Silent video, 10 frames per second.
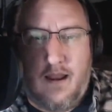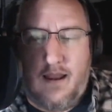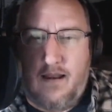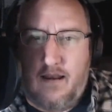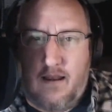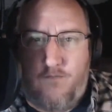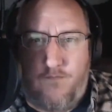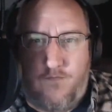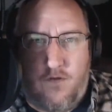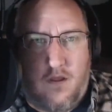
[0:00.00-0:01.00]
and
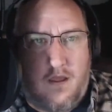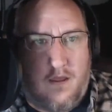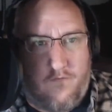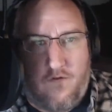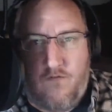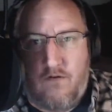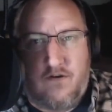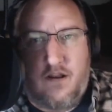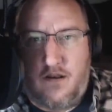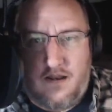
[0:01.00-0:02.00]
if you've ever
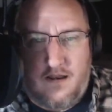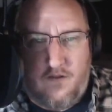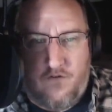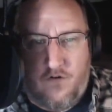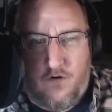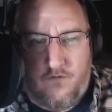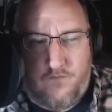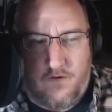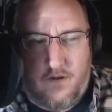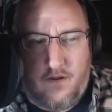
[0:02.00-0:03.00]
done any sort
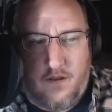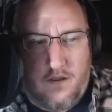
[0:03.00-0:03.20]
of